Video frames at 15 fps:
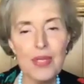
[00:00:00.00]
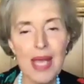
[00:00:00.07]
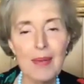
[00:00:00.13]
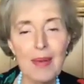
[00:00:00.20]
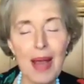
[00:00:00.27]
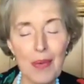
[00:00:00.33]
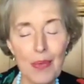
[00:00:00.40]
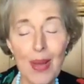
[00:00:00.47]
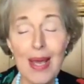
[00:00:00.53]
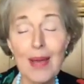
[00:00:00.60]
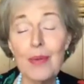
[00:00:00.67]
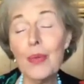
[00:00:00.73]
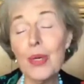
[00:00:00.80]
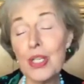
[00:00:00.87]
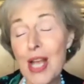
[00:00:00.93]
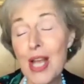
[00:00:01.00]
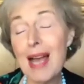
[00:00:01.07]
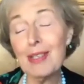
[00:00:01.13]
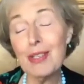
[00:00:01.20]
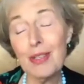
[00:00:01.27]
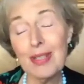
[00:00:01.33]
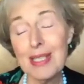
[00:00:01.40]
I read, which
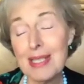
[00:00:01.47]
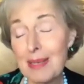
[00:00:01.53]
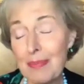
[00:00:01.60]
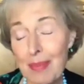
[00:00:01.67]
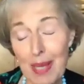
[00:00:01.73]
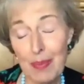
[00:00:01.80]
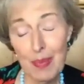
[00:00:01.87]
actually did make